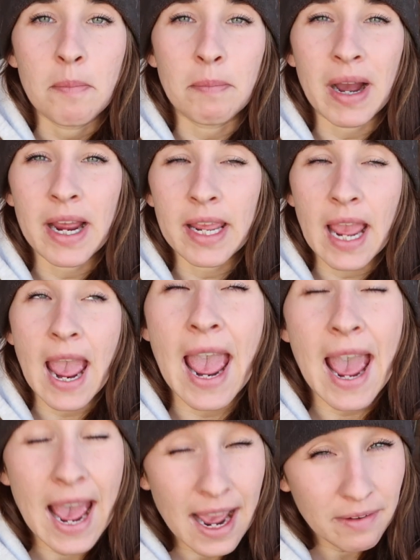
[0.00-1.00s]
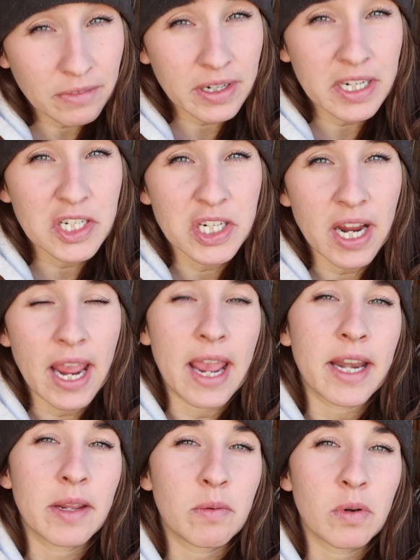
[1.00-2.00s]
my average
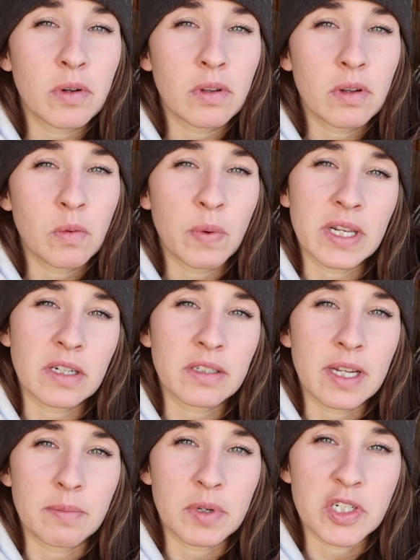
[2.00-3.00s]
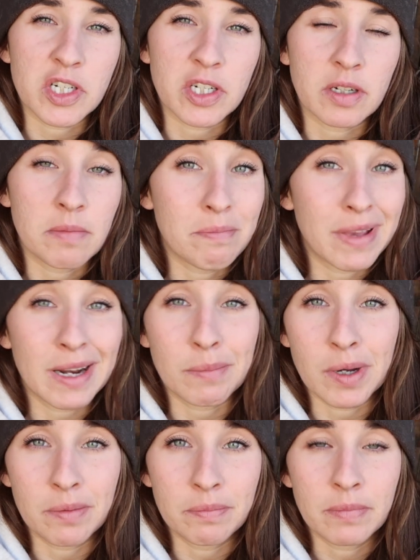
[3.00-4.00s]
annual winter temperature
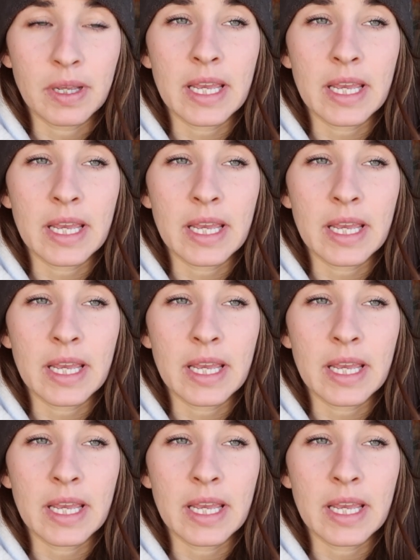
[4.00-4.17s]
minimum